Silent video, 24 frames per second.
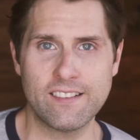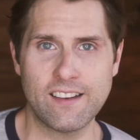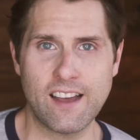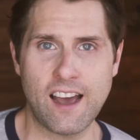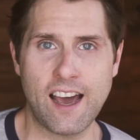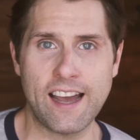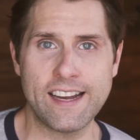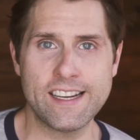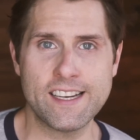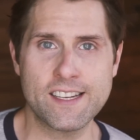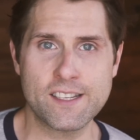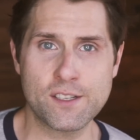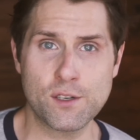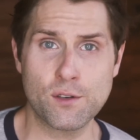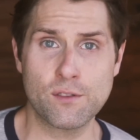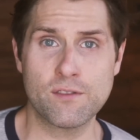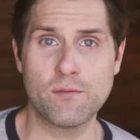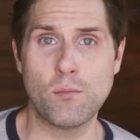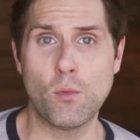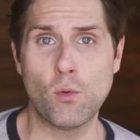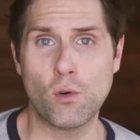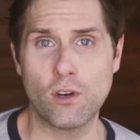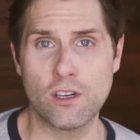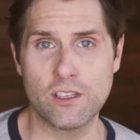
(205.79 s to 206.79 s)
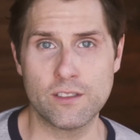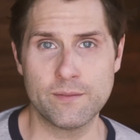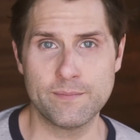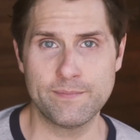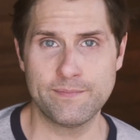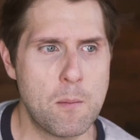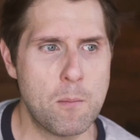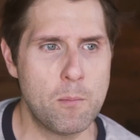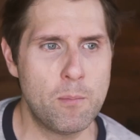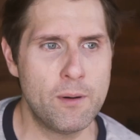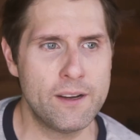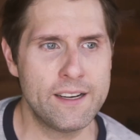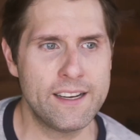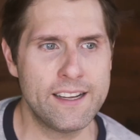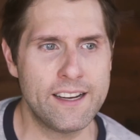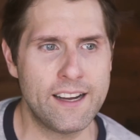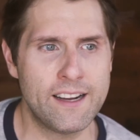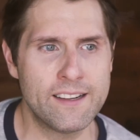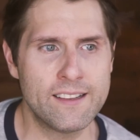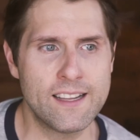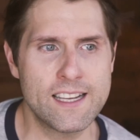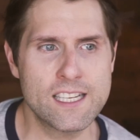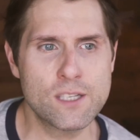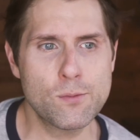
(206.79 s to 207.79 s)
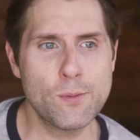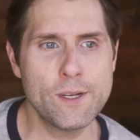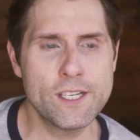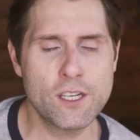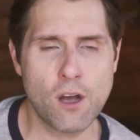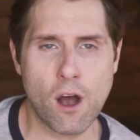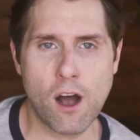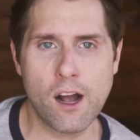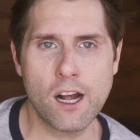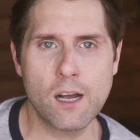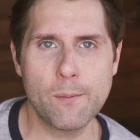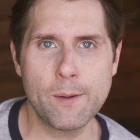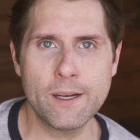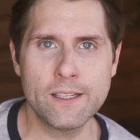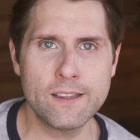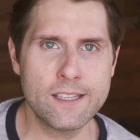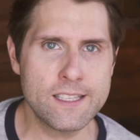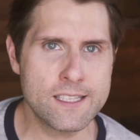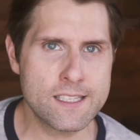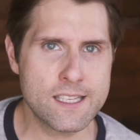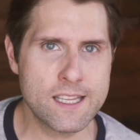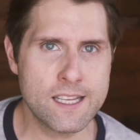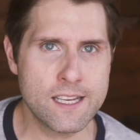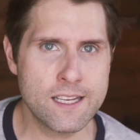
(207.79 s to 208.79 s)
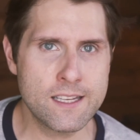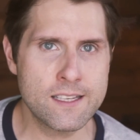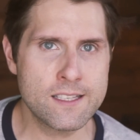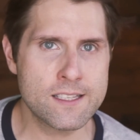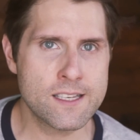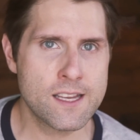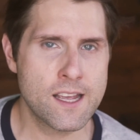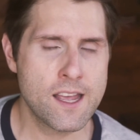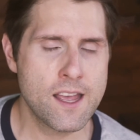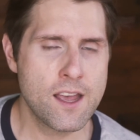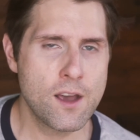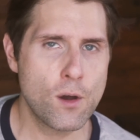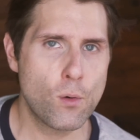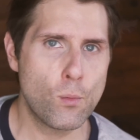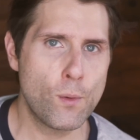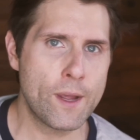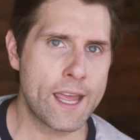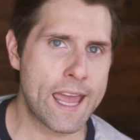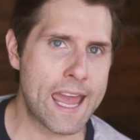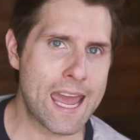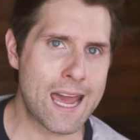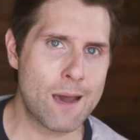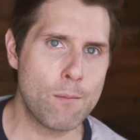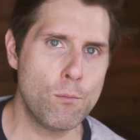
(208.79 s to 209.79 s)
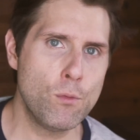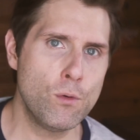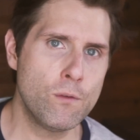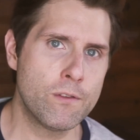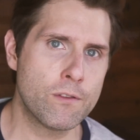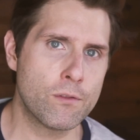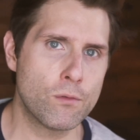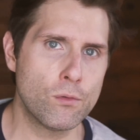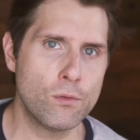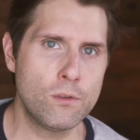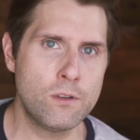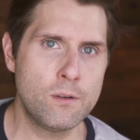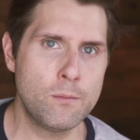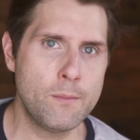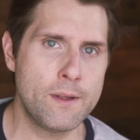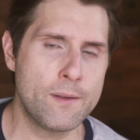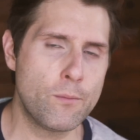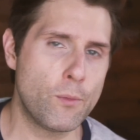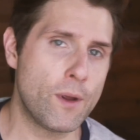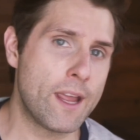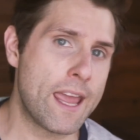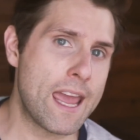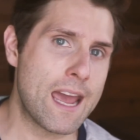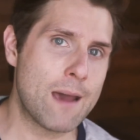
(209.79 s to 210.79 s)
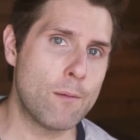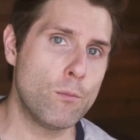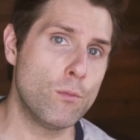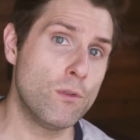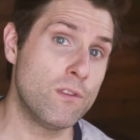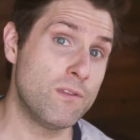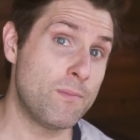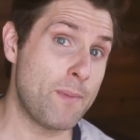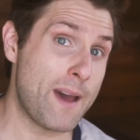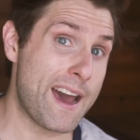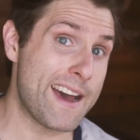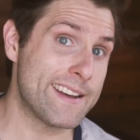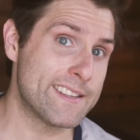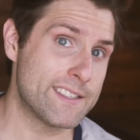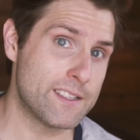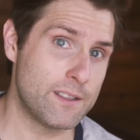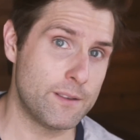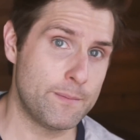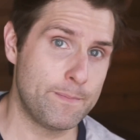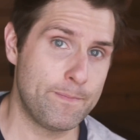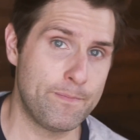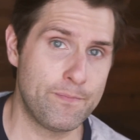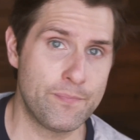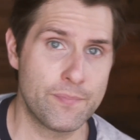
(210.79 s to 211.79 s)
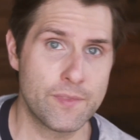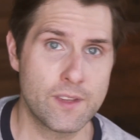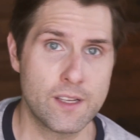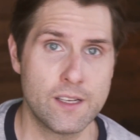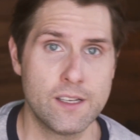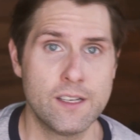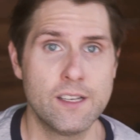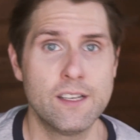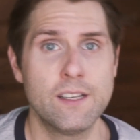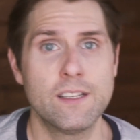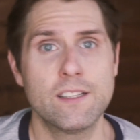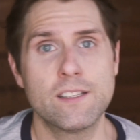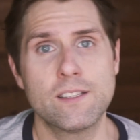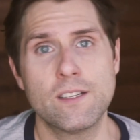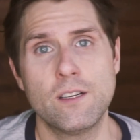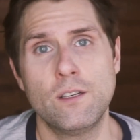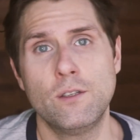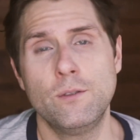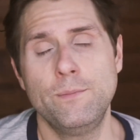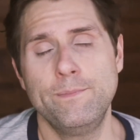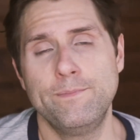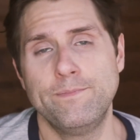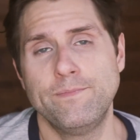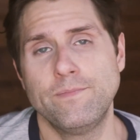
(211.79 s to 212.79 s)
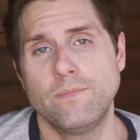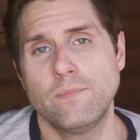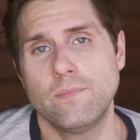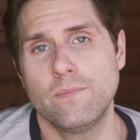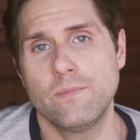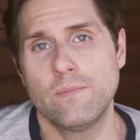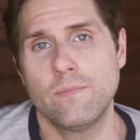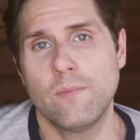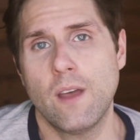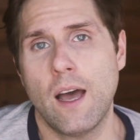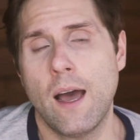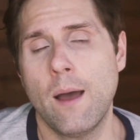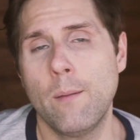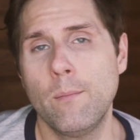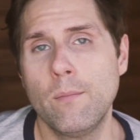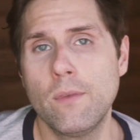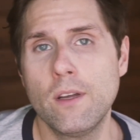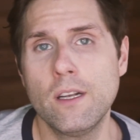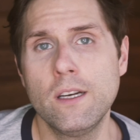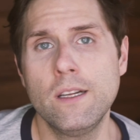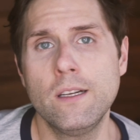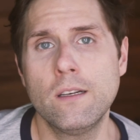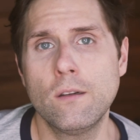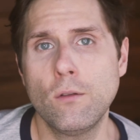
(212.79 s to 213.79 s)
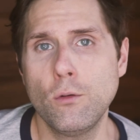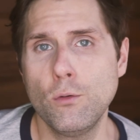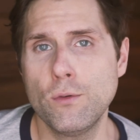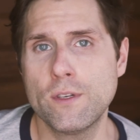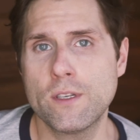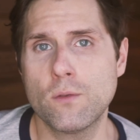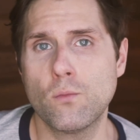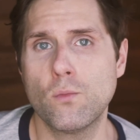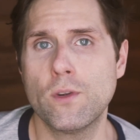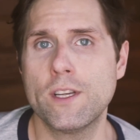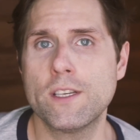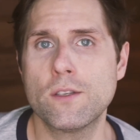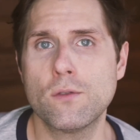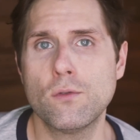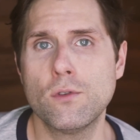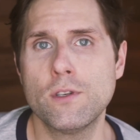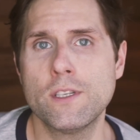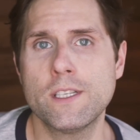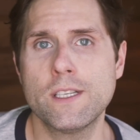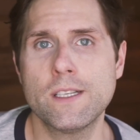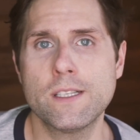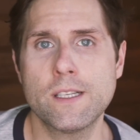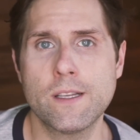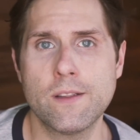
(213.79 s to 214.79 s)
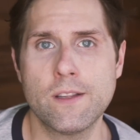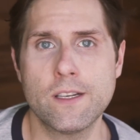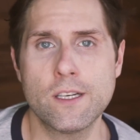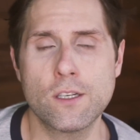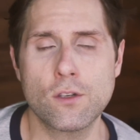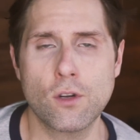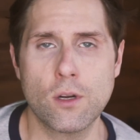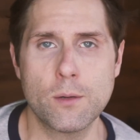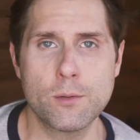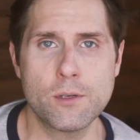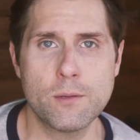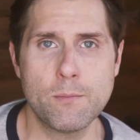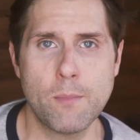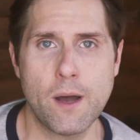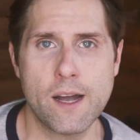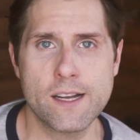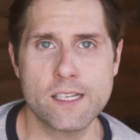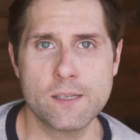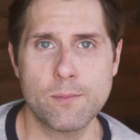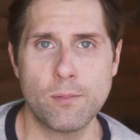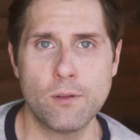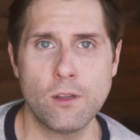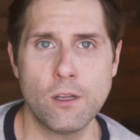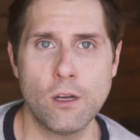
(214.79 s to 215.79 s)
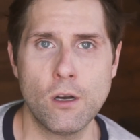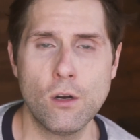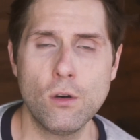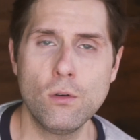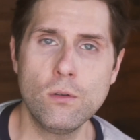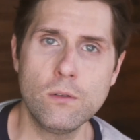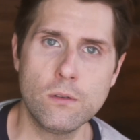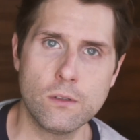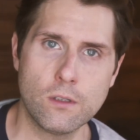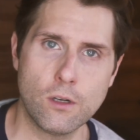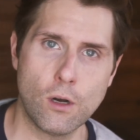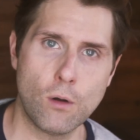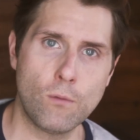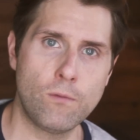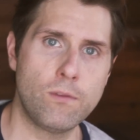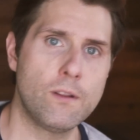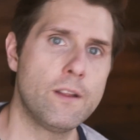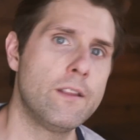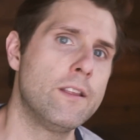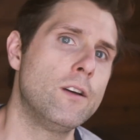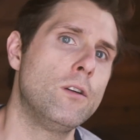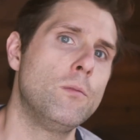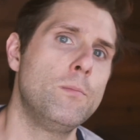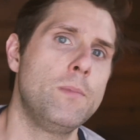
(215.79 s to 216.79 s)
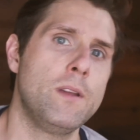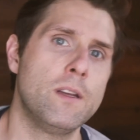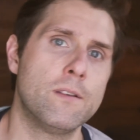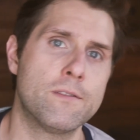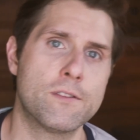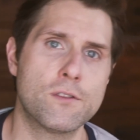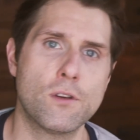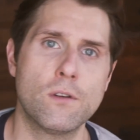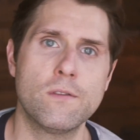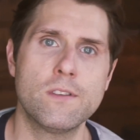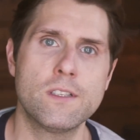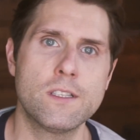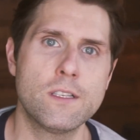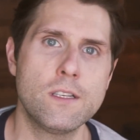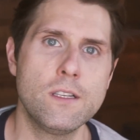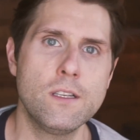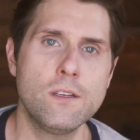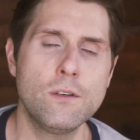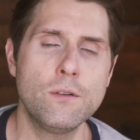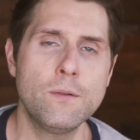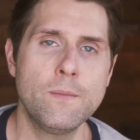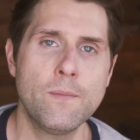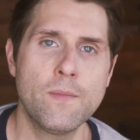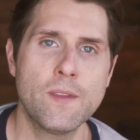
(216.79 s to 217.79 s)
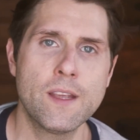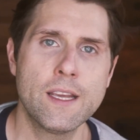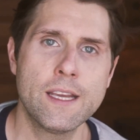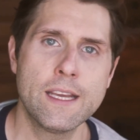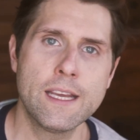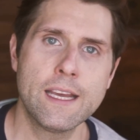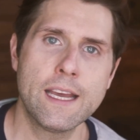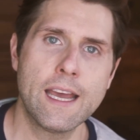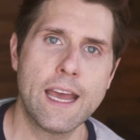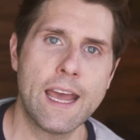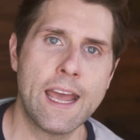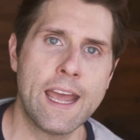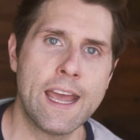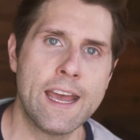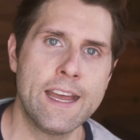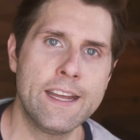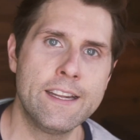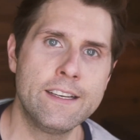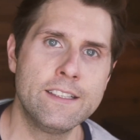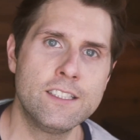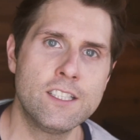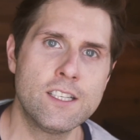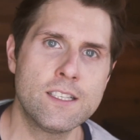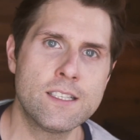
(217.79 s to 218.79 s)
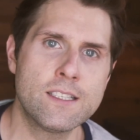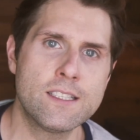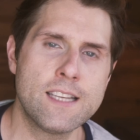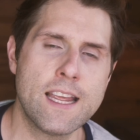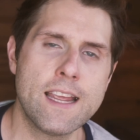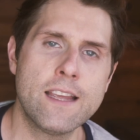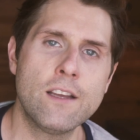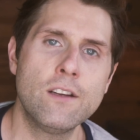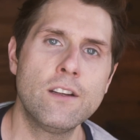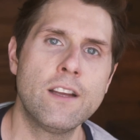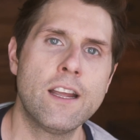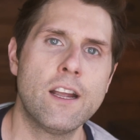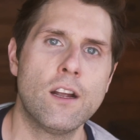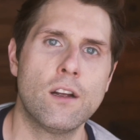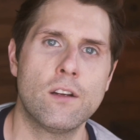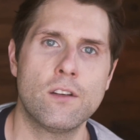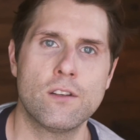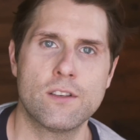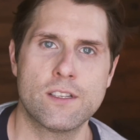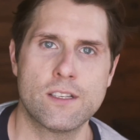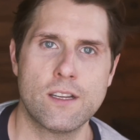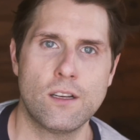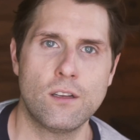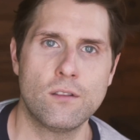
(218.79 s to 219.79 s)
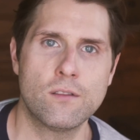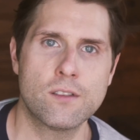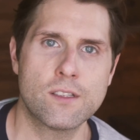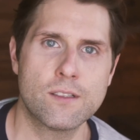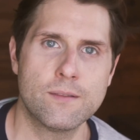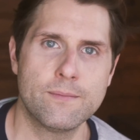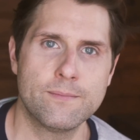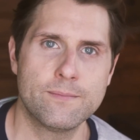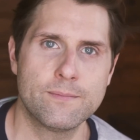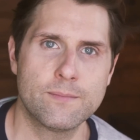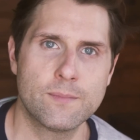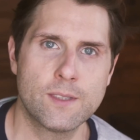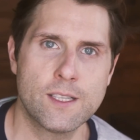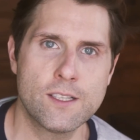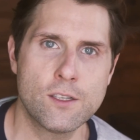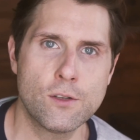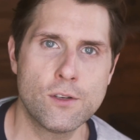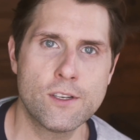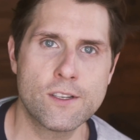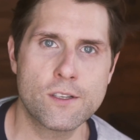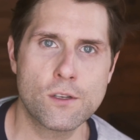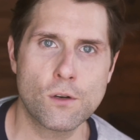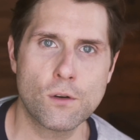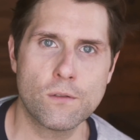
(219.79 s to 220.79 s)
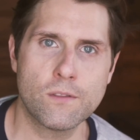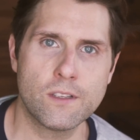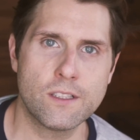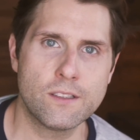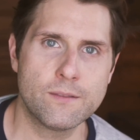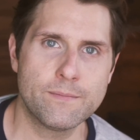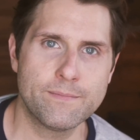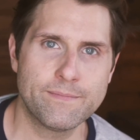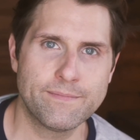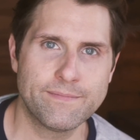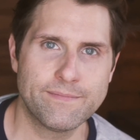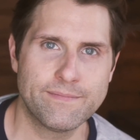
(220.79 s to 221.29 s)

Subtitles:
I deserve more. But unless we talk about these things, we can't move through them and we can't move past them. So I'm going to include some resources in the description box below. Hopefully they'll be of service to you. And just take good care of yourselves because you deserve it.